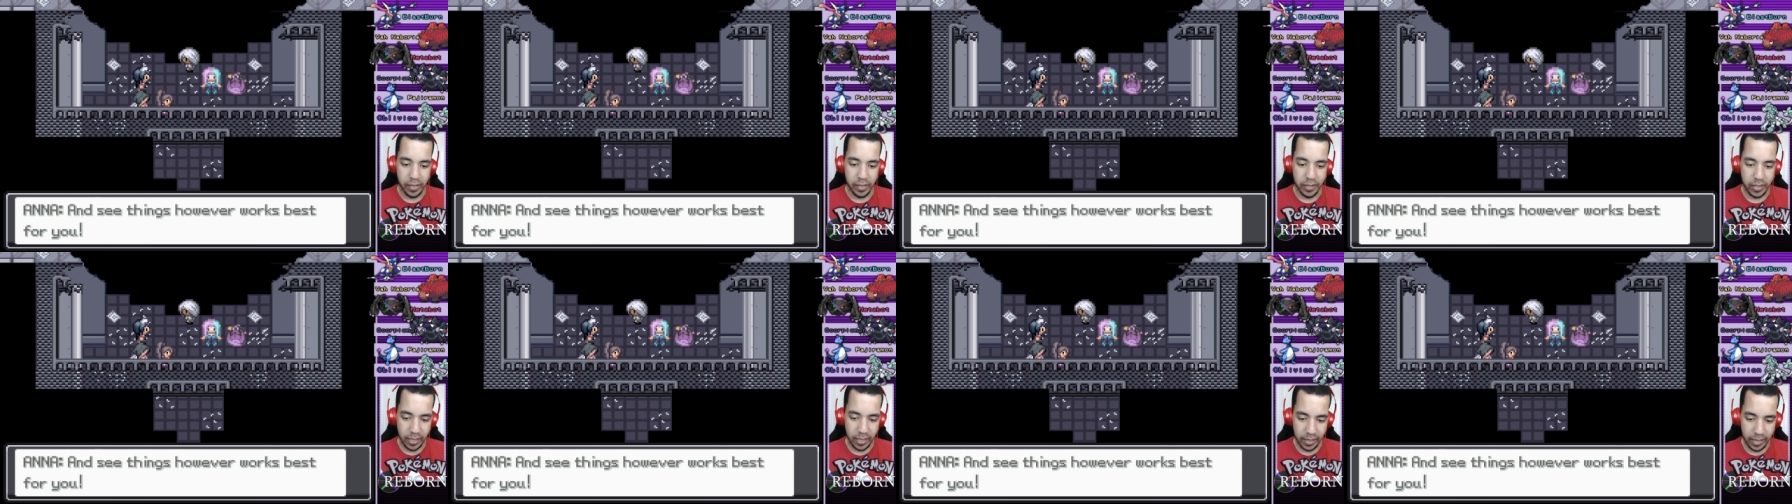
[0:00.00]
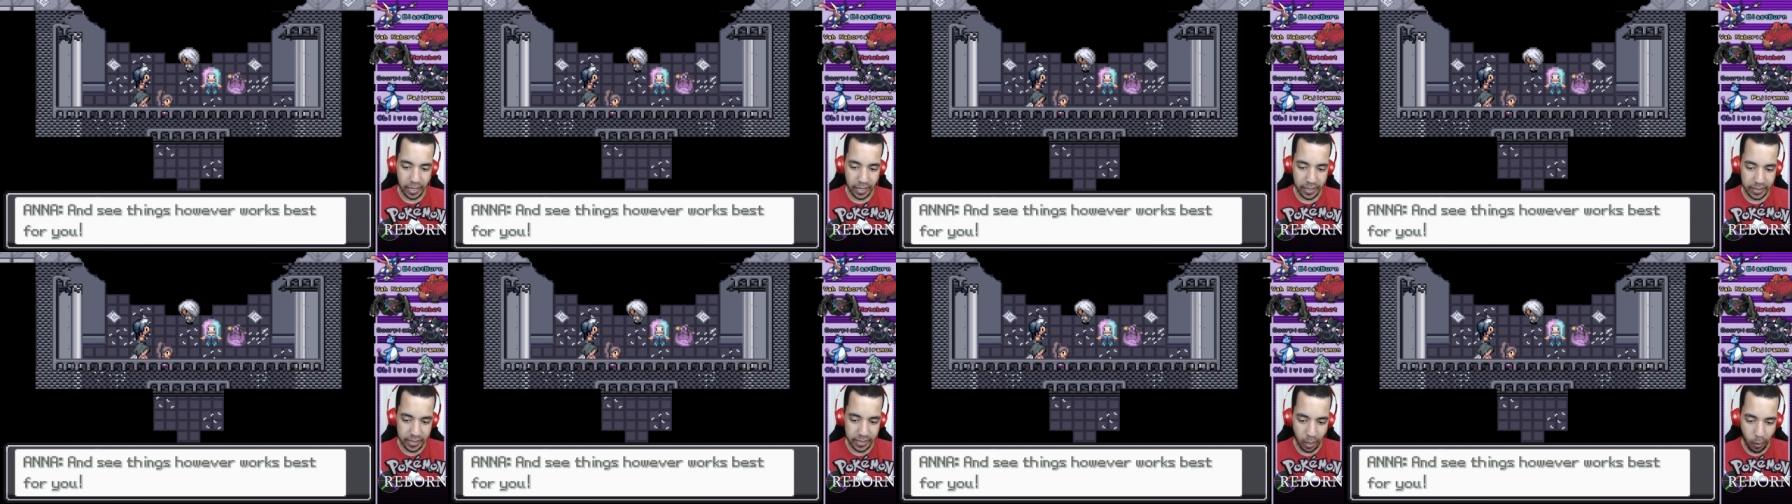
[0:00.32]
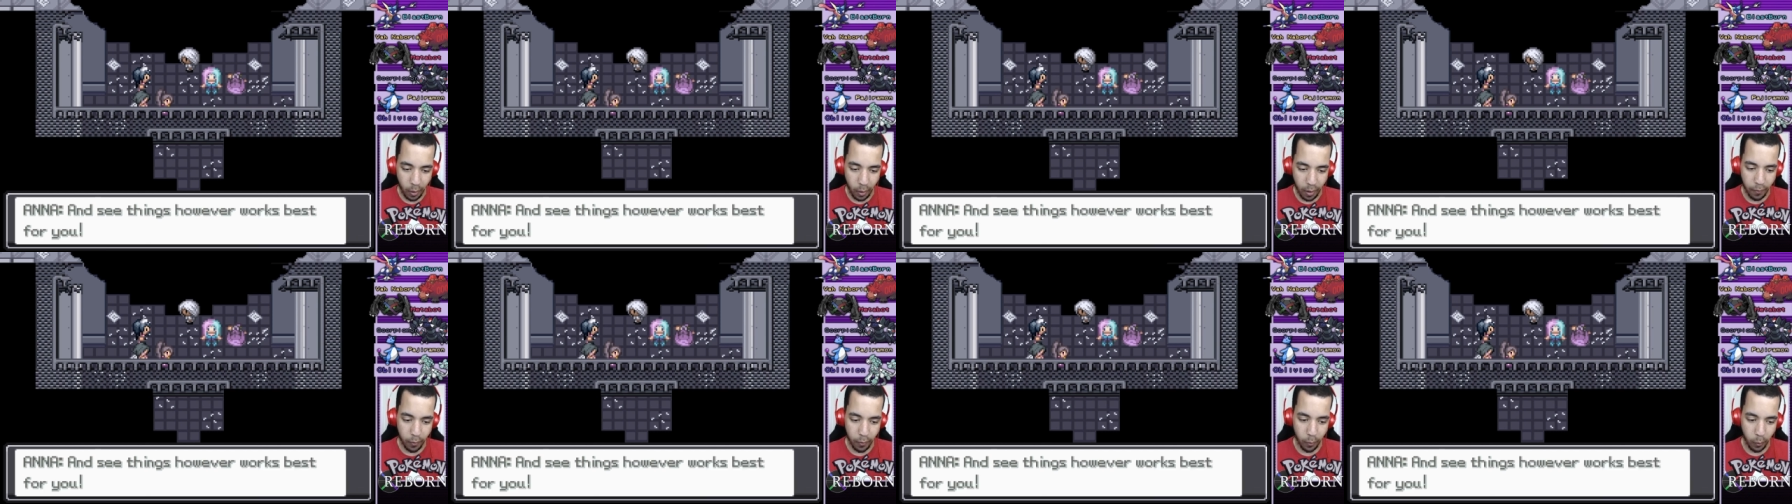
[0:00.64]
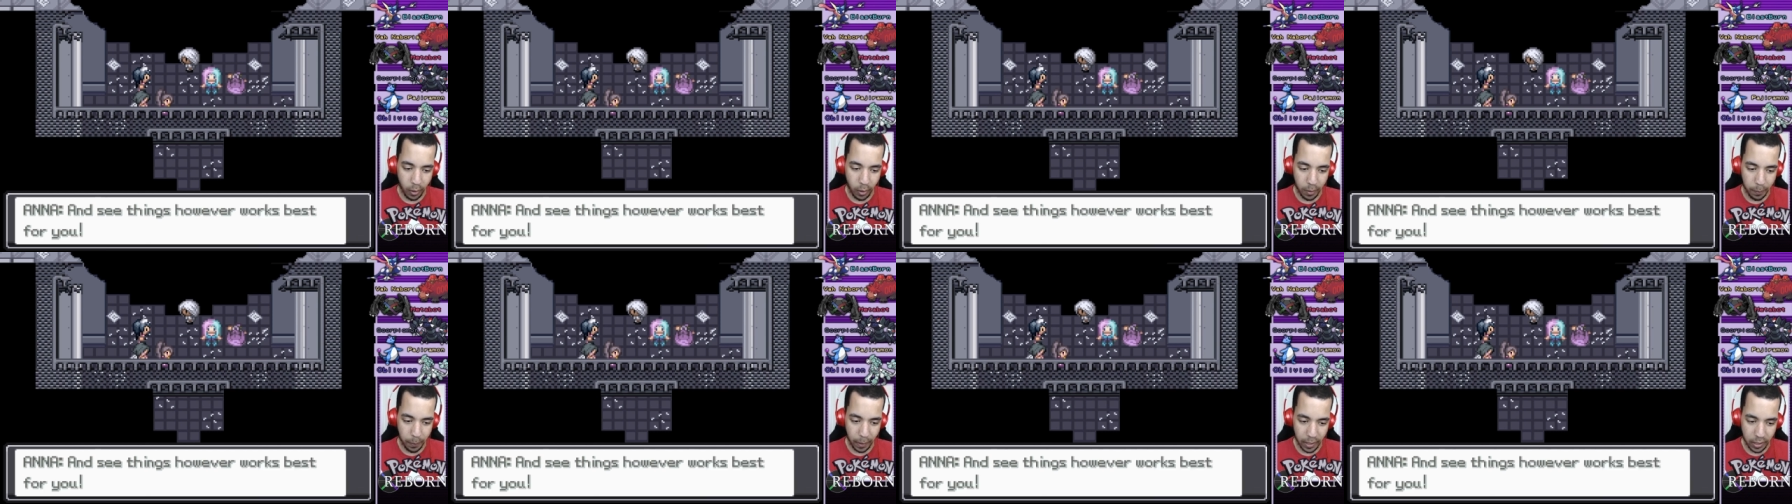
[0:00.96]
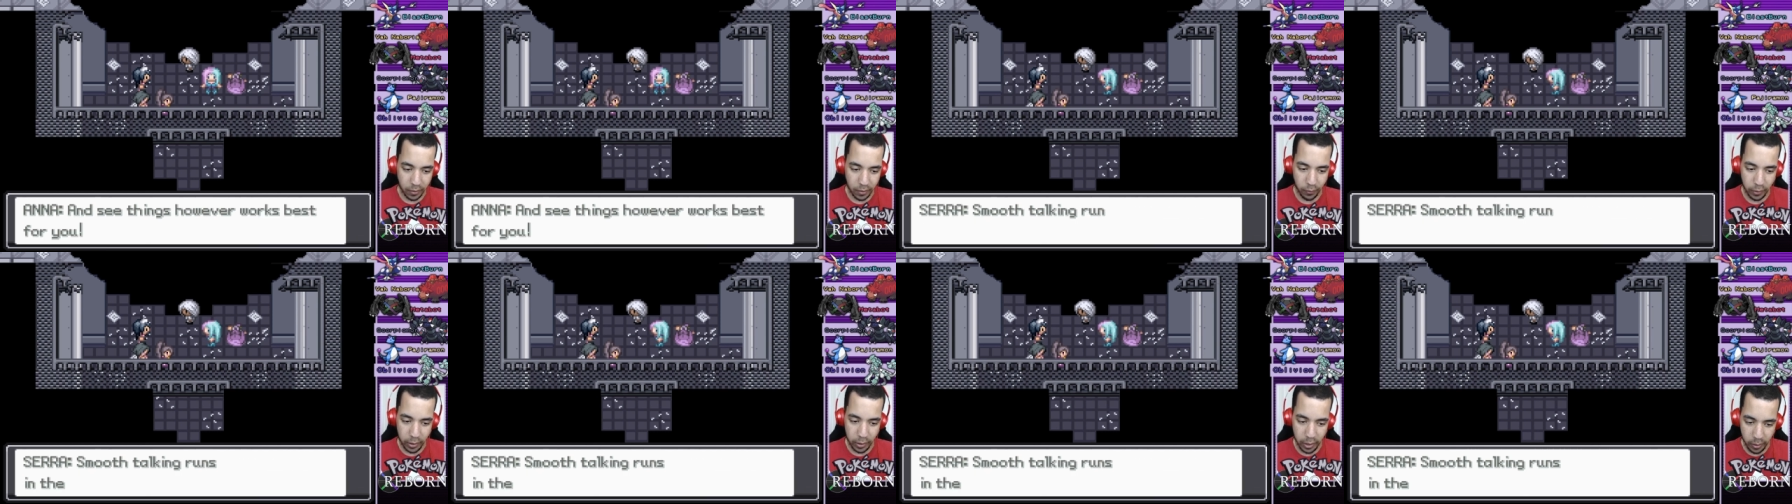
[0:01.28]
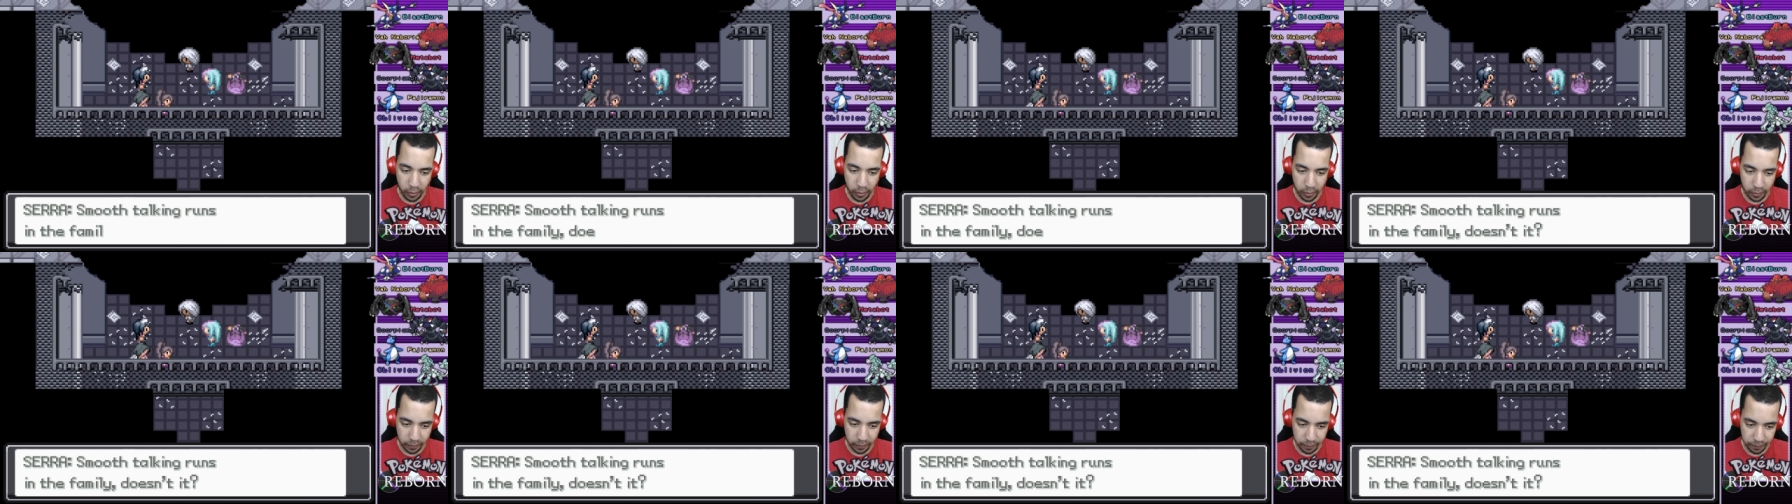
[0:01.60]
see things however work best for
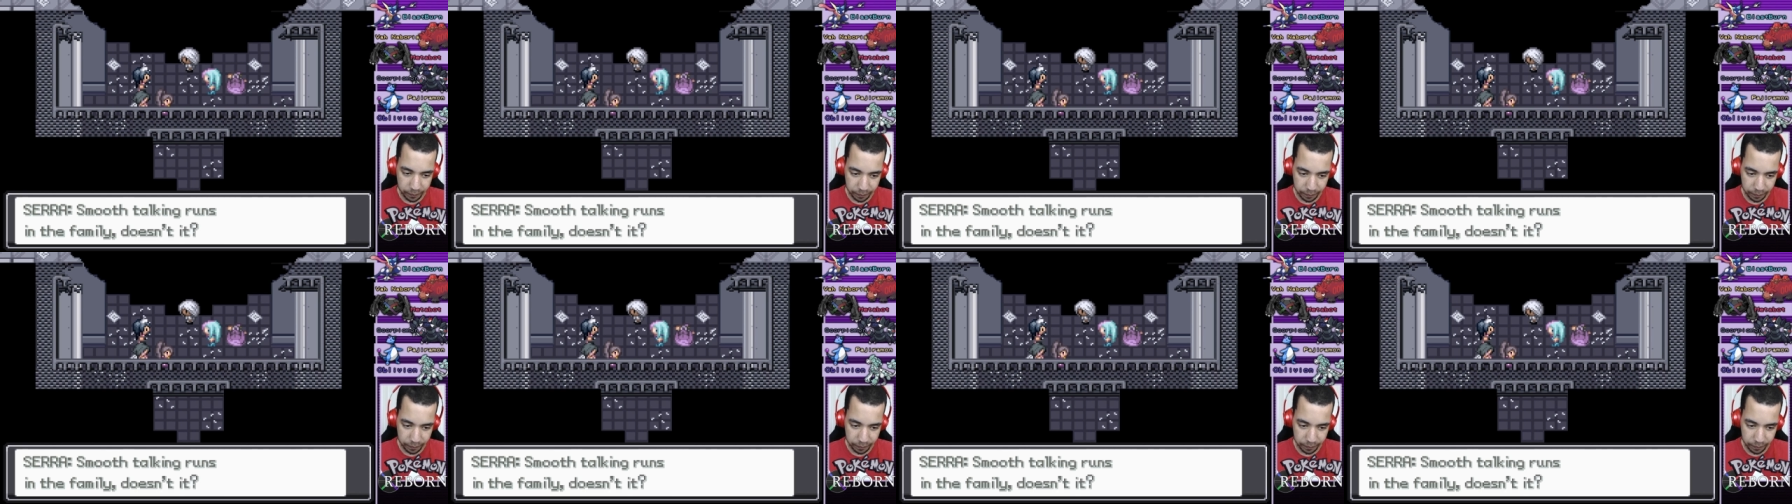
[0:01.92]
you.